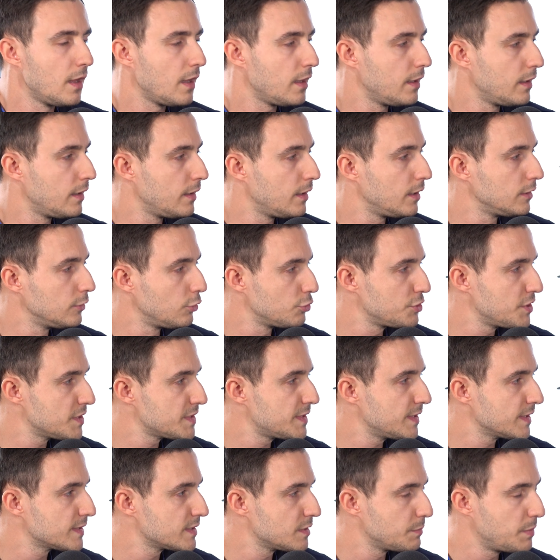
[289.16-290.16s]

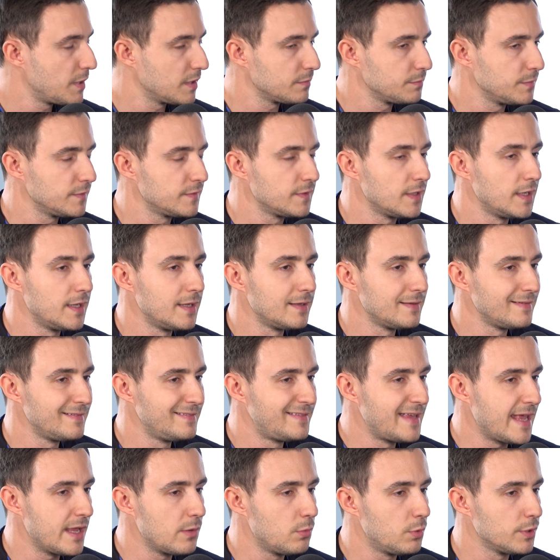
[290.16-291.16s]
logistics department.
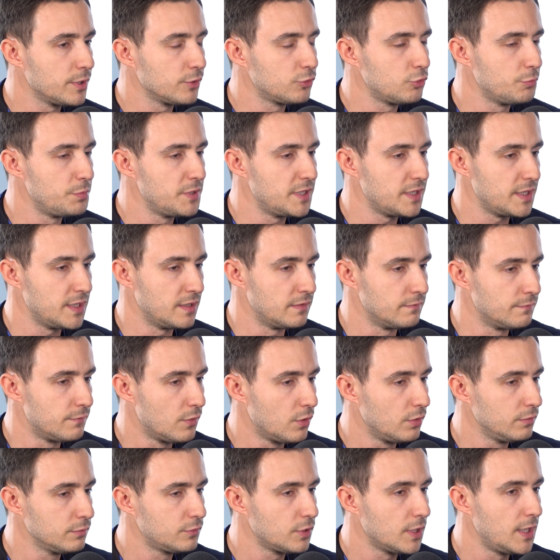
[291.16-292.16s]
They wanted to be
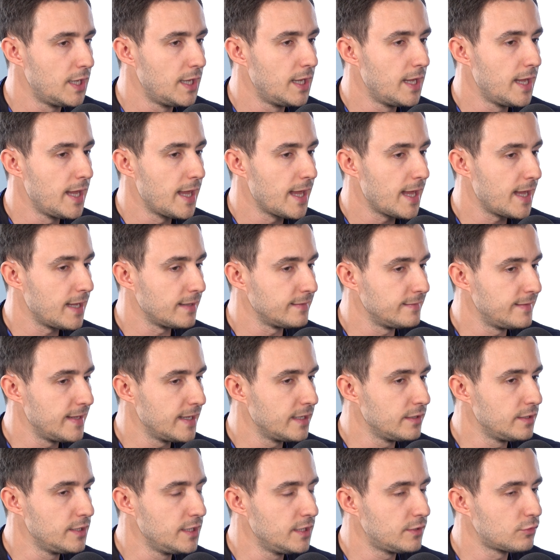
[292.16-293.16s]
involved, and
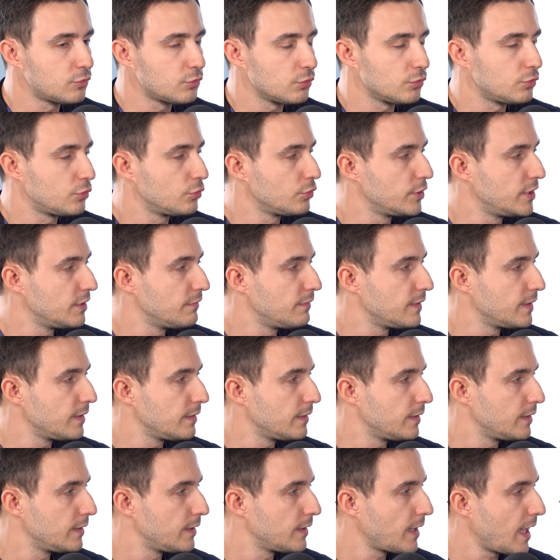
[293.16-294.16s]
they need to give
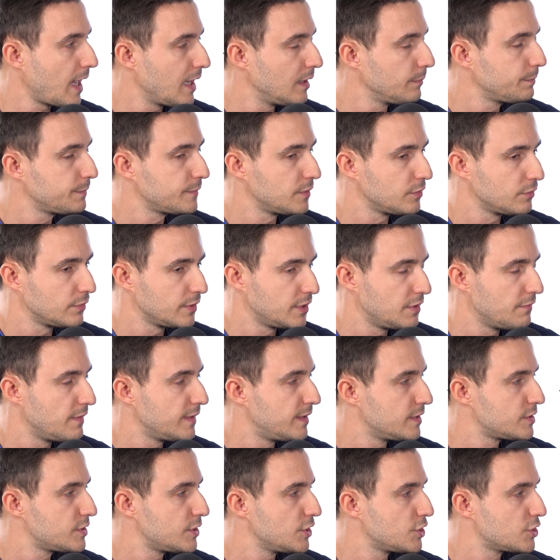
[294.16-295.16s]
help to give a
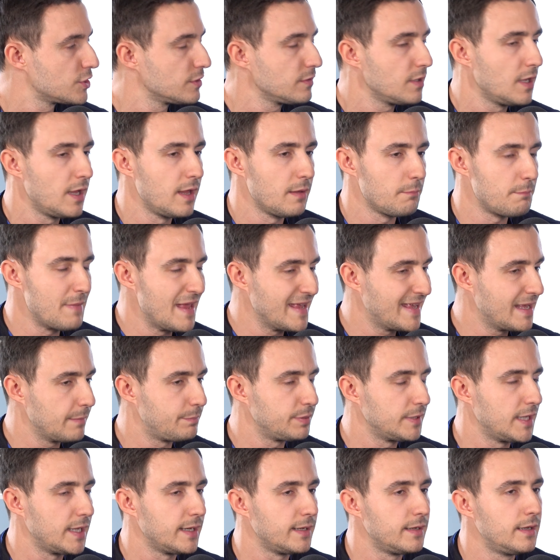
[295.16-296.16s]
decision, make a
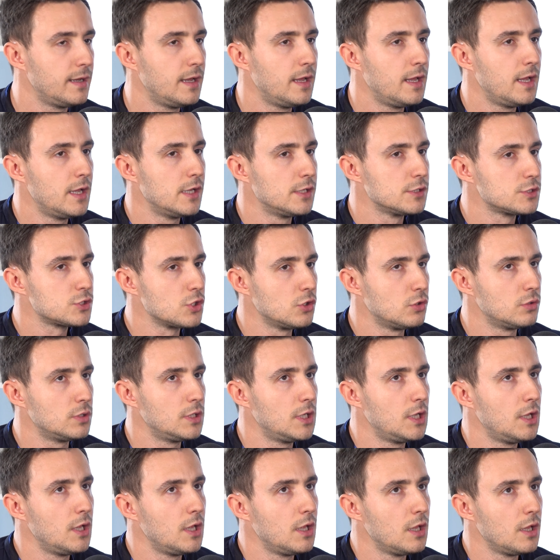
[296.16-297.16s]
plan. So
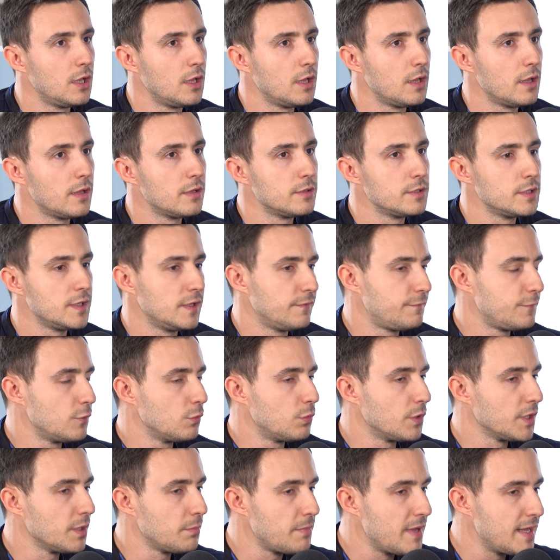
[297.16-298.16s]
if you
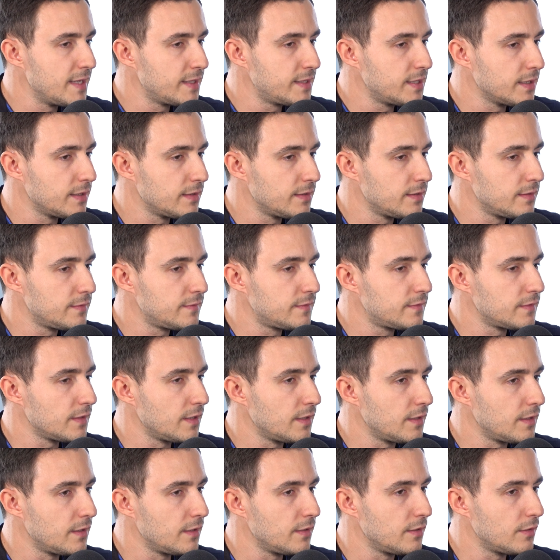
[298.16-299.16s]
want to make it
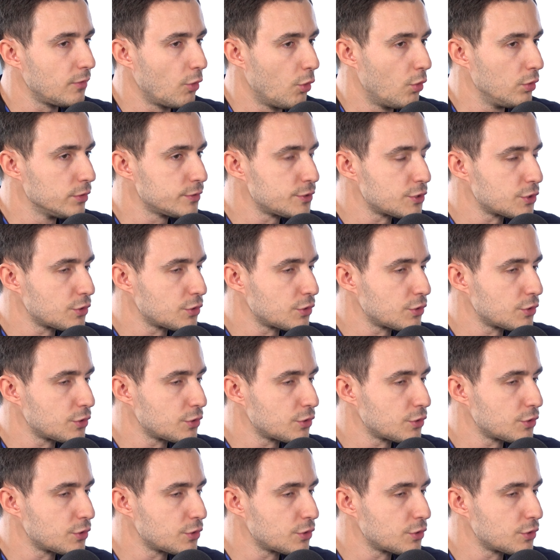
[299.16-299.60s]
old